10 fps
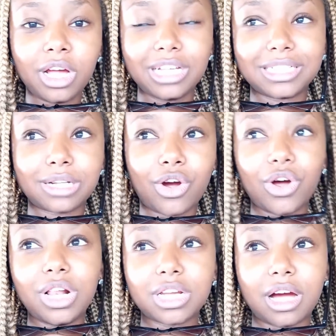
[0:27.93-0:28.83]
It's
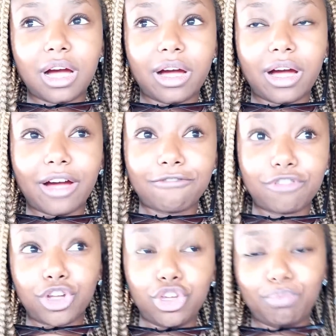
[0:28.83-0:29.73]
called Afro
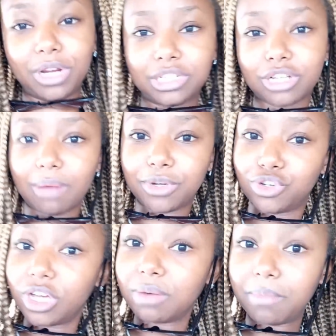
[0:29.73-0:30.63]
Cupid. So I'll be
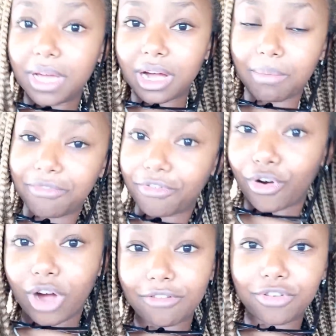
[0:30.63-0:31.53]
doing makeup
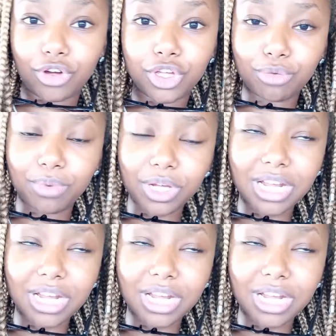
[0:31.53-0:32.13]
for Afro Cupid.